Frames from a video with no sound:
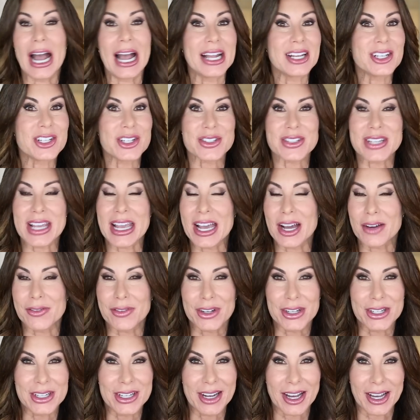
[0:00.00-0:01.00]
I just have
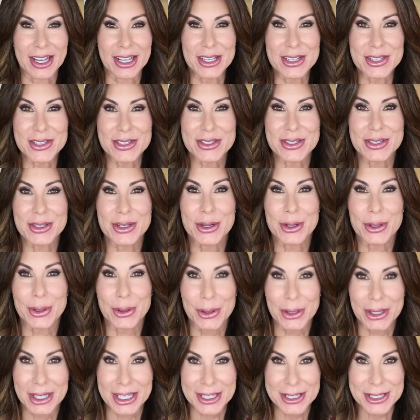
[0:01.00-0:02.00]
a nice
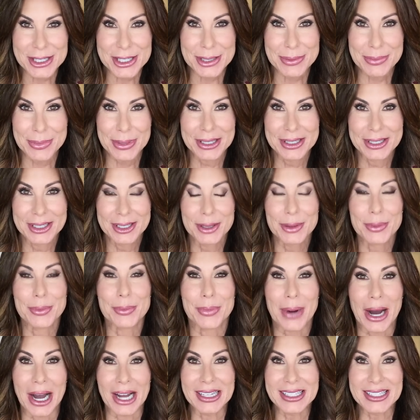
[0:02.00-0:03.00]
crisp
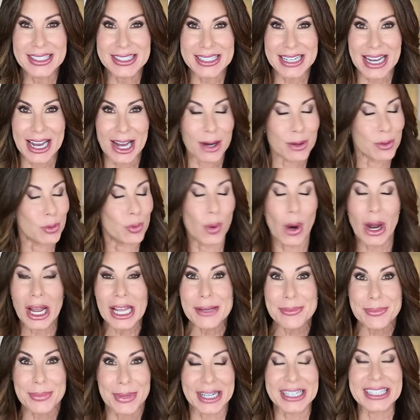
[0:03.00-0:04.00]
button-down,
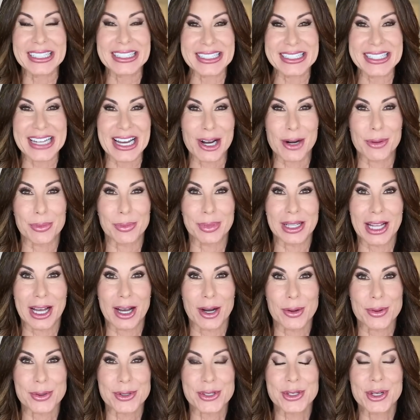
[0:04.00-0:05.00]
white button-down
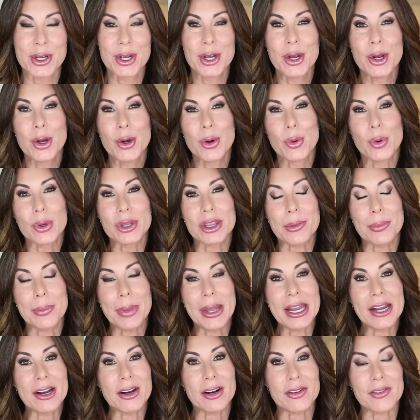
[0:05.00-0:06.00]
blouse with a
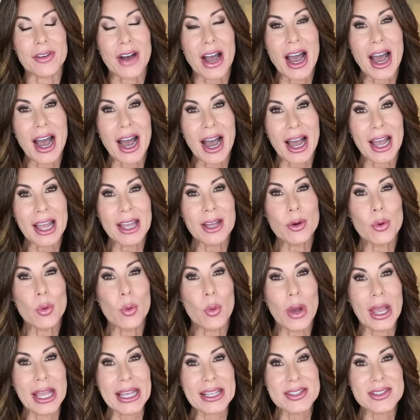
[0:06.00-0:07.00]
pair of
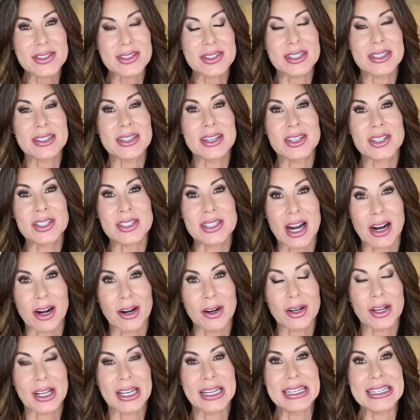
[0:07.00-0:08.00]
high-waisted
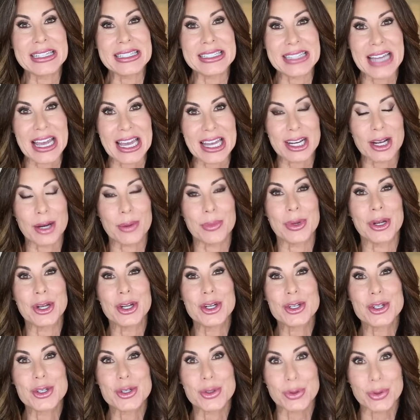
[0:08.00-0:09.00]
dark denim
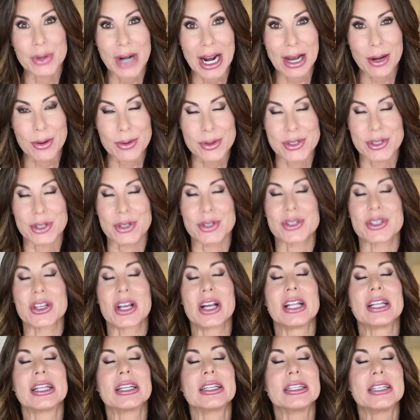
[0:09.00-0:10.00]
trousers.
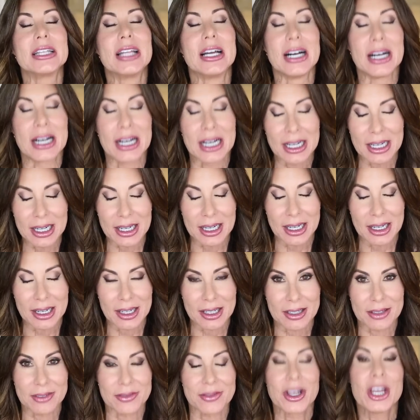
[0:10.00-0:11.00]

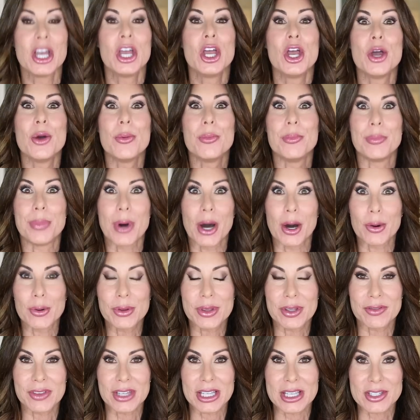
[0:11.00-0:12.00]
Love.
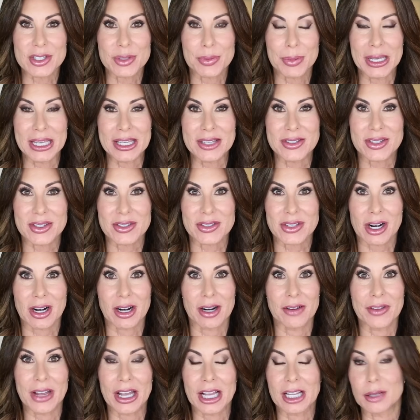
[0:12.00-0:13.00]
Both of these pieces
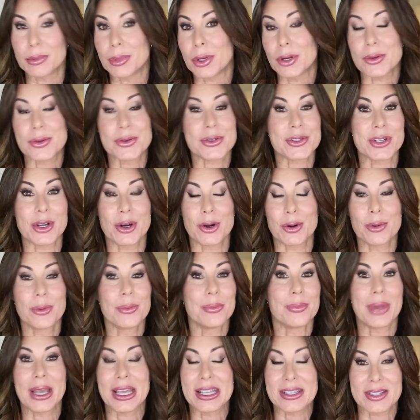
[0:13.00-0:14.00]
are available. So
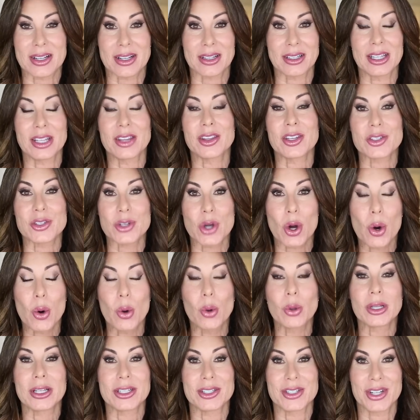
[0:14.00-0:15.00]
basically this
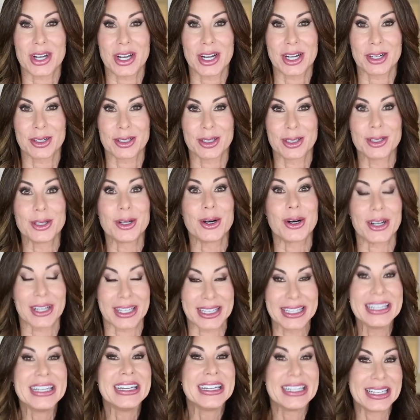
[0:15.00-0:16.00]
whole entire
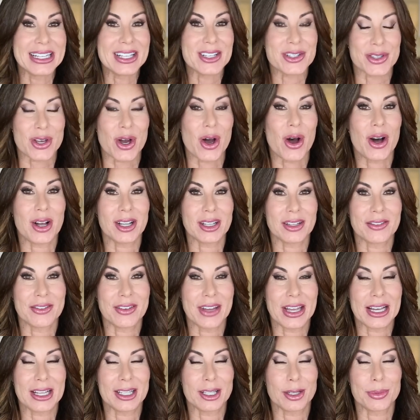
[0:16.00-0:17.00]
look is all
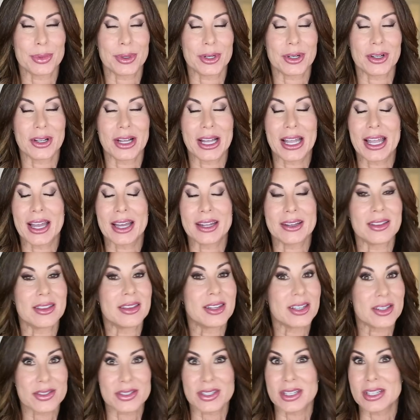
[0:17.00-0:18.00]
available. And
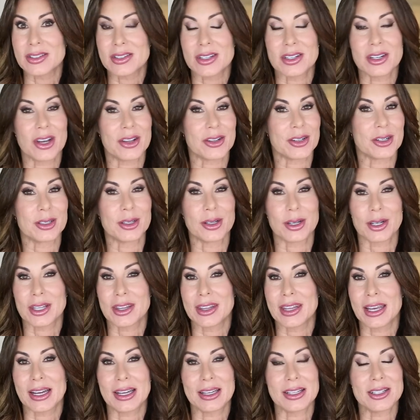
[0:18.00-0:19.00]
this is another look
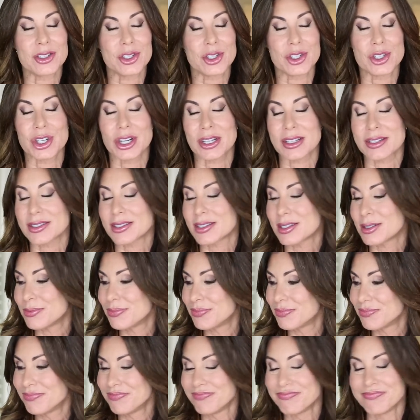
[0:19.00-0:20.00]
that is just
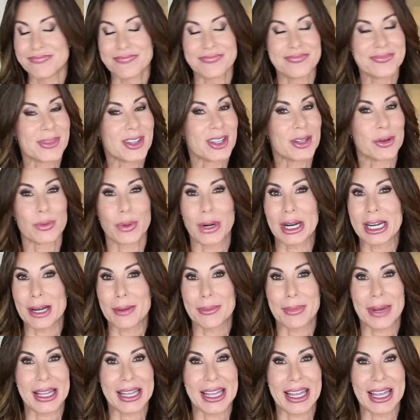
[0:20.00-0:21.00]
right
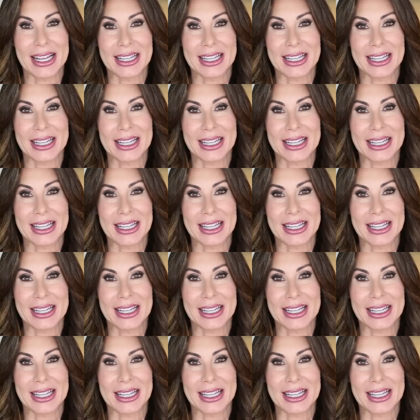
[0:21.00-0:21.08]
up my